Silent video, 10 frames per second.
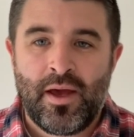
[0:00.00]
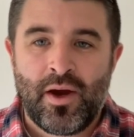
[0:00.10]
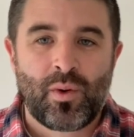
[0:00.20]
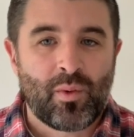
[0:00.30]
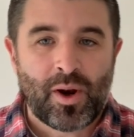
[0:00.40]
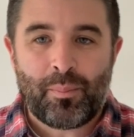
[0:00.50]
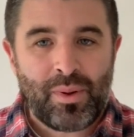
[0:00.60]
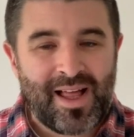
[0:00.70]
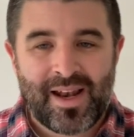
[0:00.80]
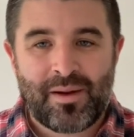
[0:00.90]
We want
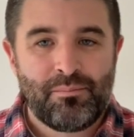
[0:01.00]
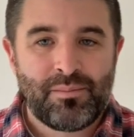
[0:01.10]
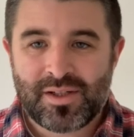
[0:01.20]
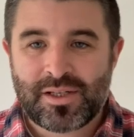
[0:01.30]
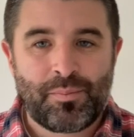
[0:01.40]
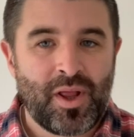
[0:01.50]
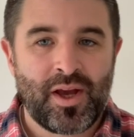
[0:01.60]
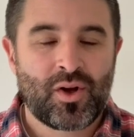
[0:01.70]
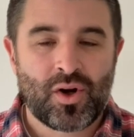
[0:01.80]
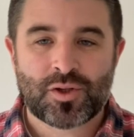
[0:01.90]
to plant
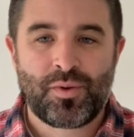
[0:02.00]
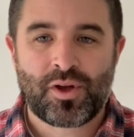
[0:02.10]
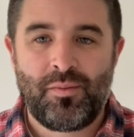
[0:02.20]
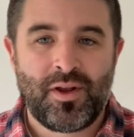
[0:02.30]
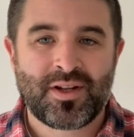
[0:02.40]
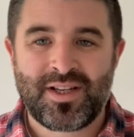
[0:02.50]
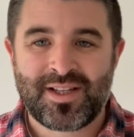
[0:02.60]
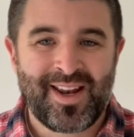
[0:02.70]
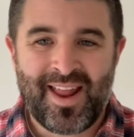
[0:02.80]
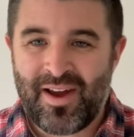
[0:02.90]
multiplying gospel
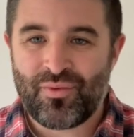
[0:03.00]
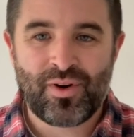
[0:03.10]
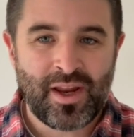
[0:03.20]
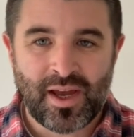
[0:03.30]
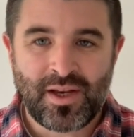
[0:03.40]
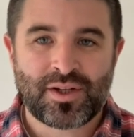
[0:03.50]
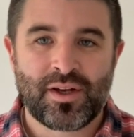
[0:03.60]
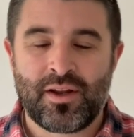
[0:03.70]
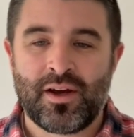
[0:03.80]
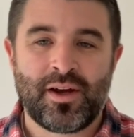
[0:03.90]
communities in every
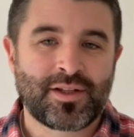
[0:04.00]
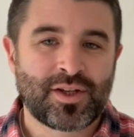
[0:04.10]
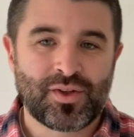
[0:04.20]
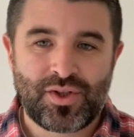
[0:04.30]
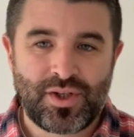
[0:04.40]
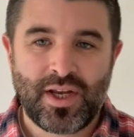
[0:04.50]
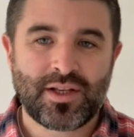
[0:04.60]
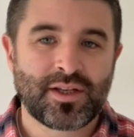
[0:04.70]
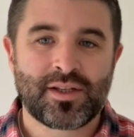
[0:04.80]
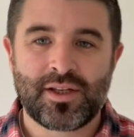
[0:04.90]
nation until
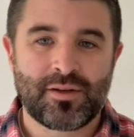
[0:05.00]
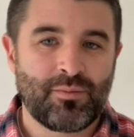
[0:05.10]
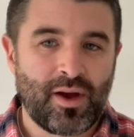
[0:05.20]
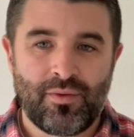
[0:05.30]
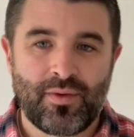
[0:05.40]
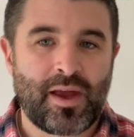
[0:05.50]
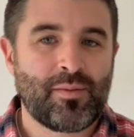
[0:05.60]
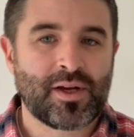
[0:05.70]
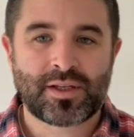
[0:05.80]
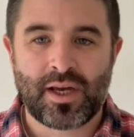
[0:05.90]
Jesus is made
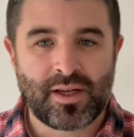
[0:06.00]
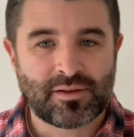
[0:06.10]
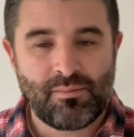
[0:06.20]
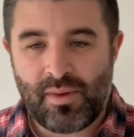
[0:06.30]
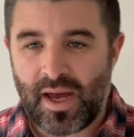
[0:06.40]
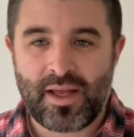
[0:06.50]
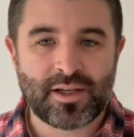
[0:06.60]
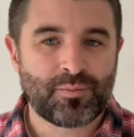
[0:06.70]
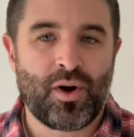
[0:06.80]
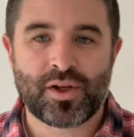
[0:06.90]
famous and as many
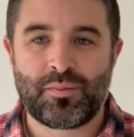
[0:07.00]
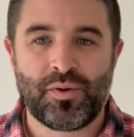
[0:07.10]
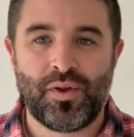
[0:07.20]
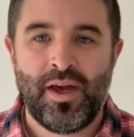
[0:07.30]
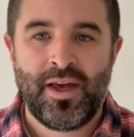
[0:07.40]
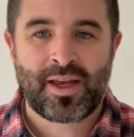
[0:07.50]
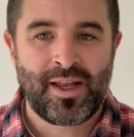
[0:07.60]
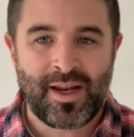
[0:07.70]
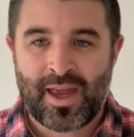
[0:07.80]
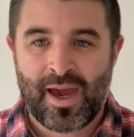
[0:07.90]
as possible
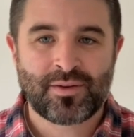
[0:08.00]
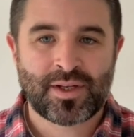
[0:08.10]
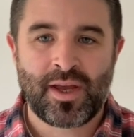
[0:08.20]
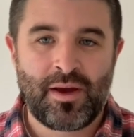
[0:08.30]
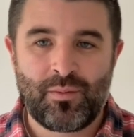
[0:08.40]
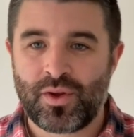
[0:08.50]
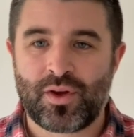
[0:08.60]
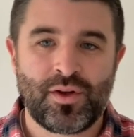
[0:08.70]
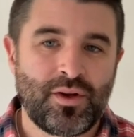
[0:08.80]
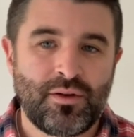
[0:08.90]
can encounter him with the
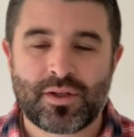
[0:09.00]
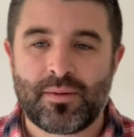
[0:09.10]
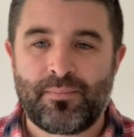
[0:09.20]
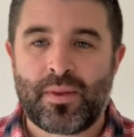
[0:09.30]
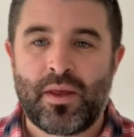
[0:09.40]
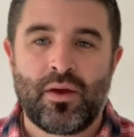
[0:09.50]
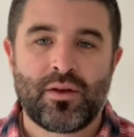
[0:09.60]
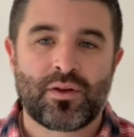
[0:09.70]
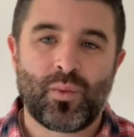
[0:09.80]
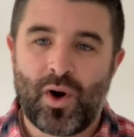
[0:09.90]
good news.
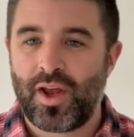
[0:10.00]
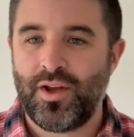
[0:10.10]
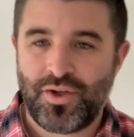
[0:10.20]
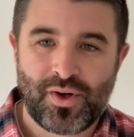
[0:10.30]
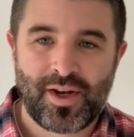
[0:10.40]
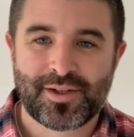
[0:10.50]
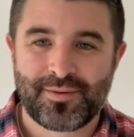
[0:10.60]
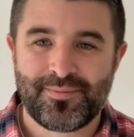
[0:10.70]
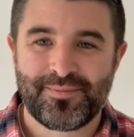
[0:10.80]
So why don't you join us?